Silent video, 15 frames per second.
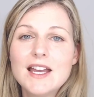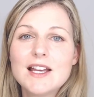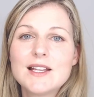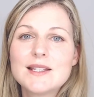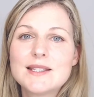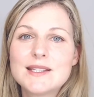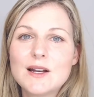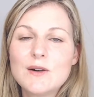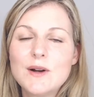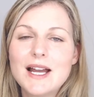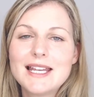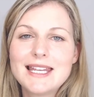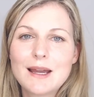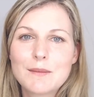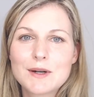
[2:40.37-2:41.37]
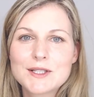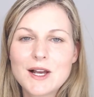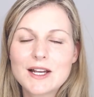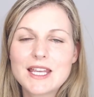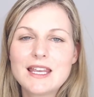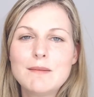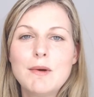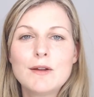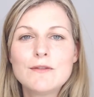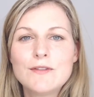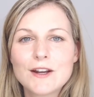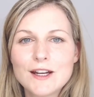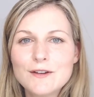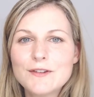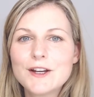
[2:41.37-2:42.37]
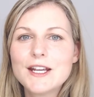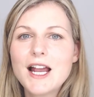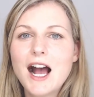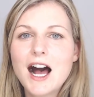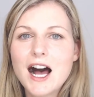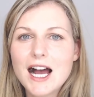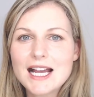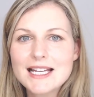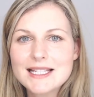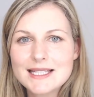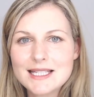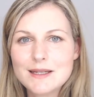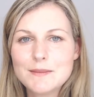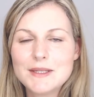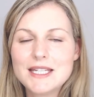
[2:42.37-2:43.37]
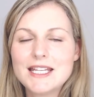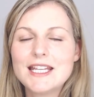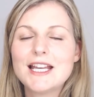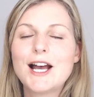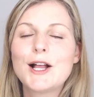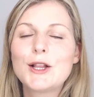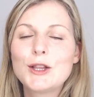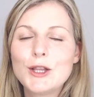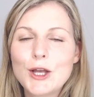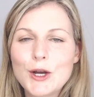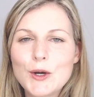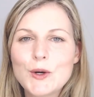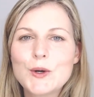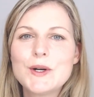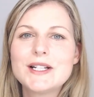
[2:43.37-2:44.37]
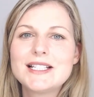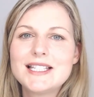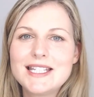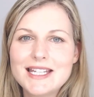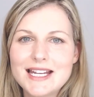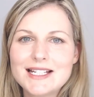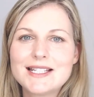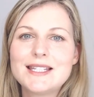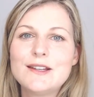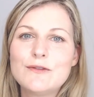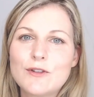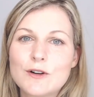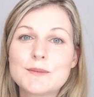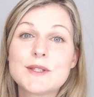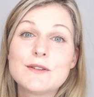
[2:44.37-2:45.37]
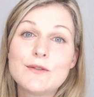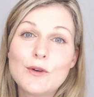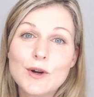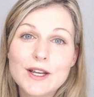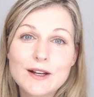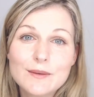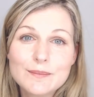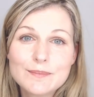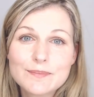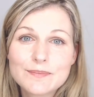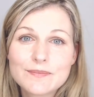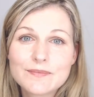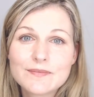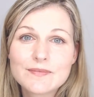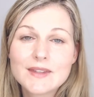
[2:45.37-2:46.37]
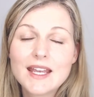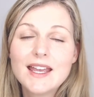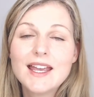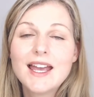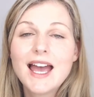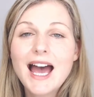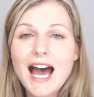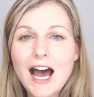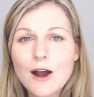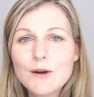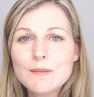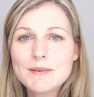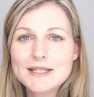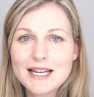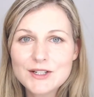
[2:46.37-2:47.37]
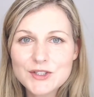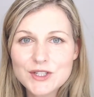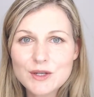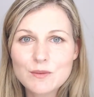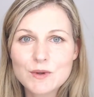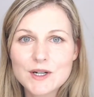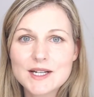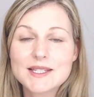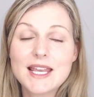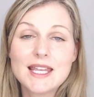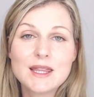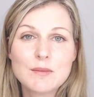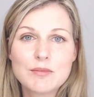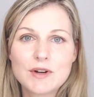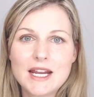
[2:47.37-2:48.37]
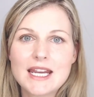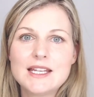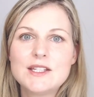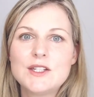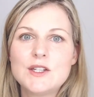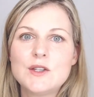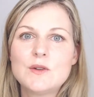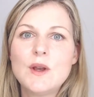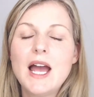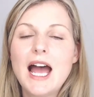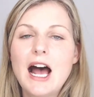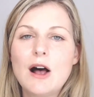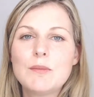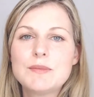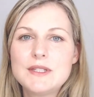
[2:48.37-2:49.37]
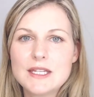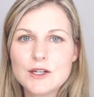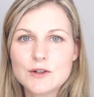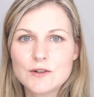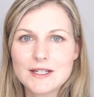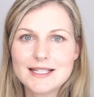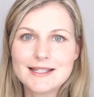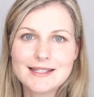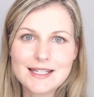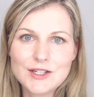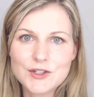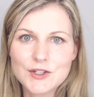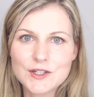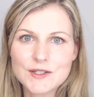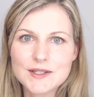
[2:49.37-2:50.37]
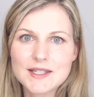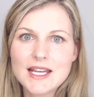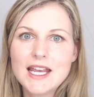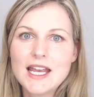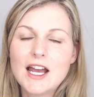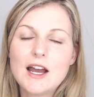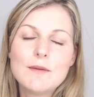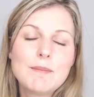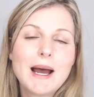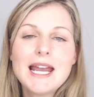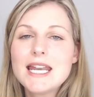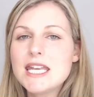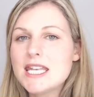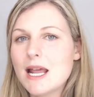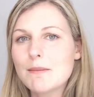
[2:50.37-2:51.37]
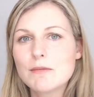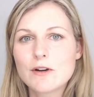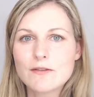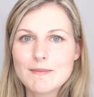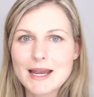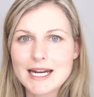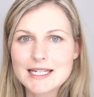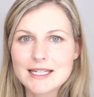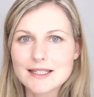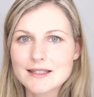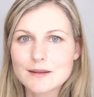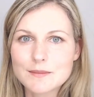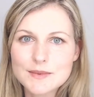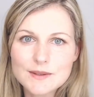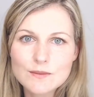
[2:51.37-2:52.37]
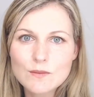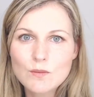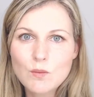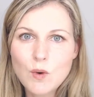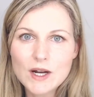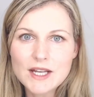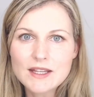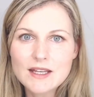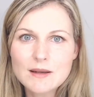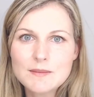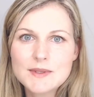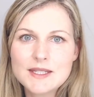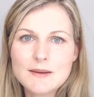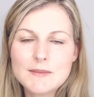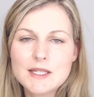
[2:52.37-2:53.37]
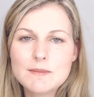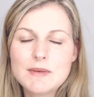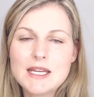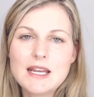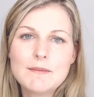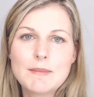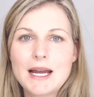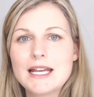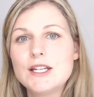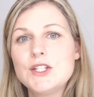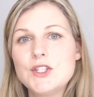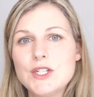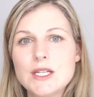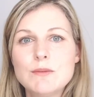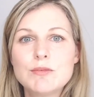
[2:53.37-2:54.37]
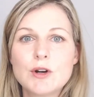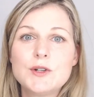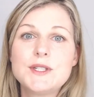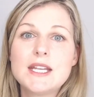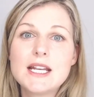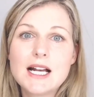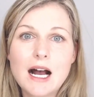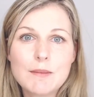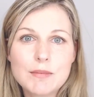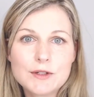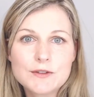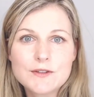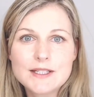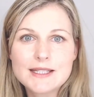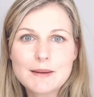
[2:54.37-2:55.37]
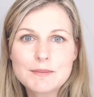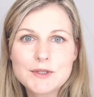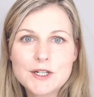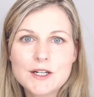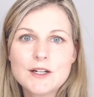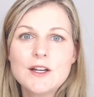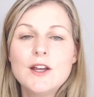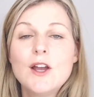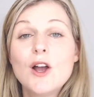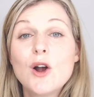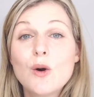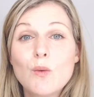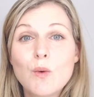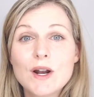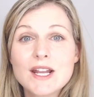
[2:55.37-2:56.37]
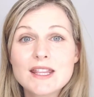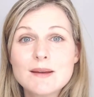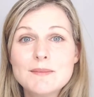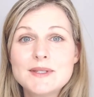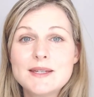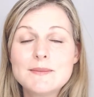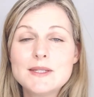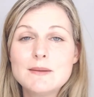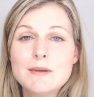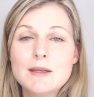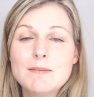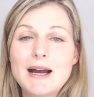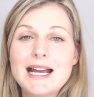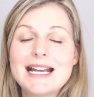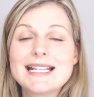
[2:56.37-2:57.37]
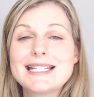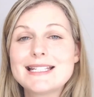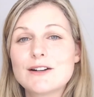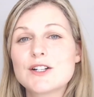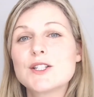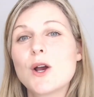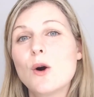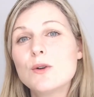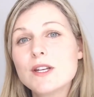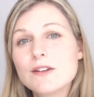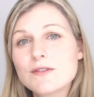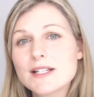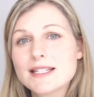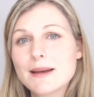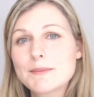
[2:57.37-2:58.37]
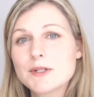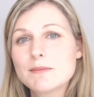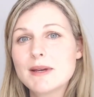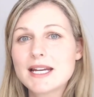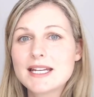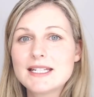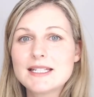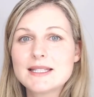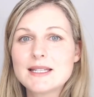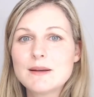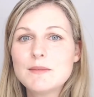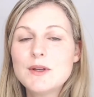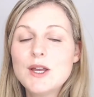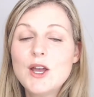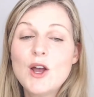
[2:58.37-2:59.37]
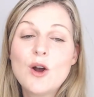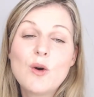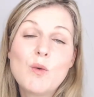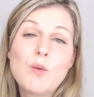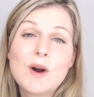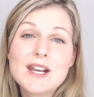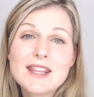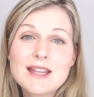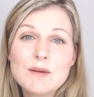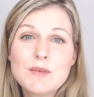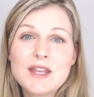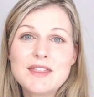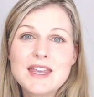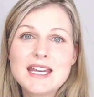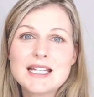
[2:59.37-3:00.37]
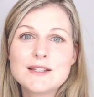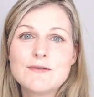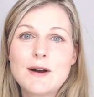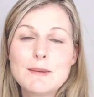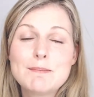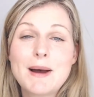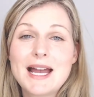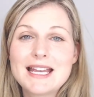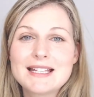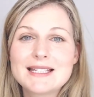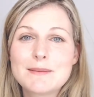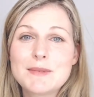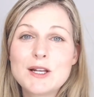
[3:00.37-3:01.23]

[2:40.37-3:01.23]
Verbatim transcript: So, again, we're talking about very, very high CBD, low THC forms of oil. How it potentially works in the brain to help decrease seizures by a number of mechanisms. One of them seems to be by a G protein coupled receptor, one of them seems to be by a serotonin receptor mechanism one of them we think is by something